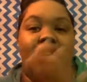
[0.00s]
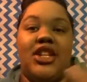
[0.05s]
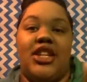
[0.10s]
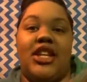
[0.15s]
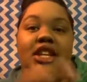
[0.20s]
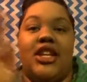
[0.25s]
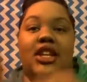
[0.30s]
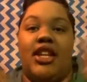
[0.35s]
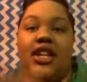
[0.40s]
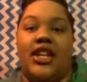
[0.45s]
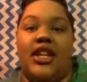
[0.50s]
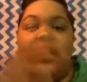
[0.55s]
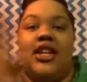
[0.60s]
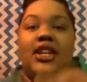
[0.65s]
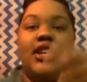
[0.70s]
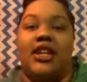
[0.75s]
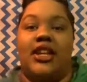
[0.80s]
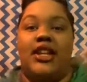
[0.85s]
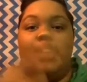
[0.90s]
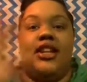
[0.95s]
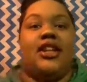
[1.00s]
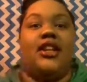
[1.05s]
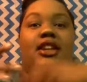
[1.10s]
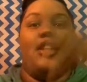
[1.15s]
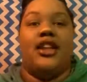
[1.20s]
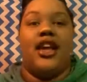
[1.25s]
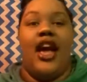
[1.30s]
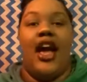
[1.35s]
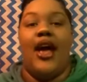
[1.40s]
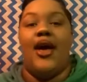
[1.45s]
da da da da da da da
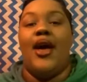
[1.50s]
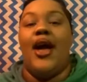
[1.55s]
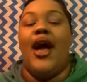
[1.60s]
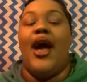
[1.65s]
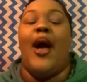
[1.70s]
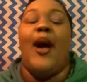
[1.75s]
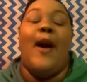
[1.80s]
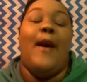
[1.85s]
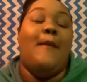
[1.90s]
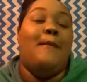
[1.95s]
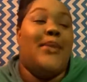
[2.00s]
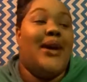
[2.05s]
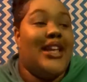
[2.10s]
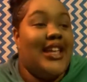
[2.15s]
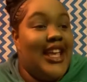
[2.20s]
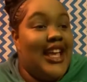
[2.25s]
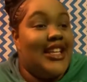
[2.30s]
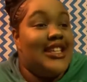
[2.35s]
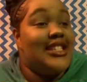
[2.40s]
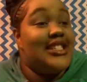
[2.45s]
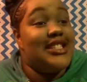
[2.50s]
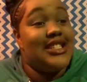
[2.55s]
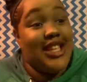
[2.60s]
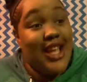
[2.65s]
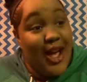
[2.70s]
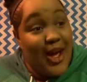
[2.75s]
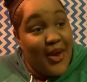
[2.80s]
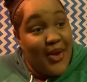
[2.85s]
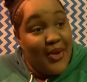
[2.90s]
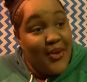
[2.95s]
da da but yes
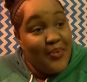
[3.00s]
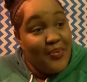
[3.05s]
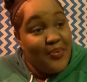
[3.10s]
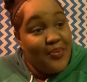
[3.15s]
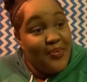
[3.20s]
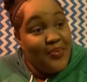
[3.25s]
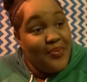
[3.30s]
so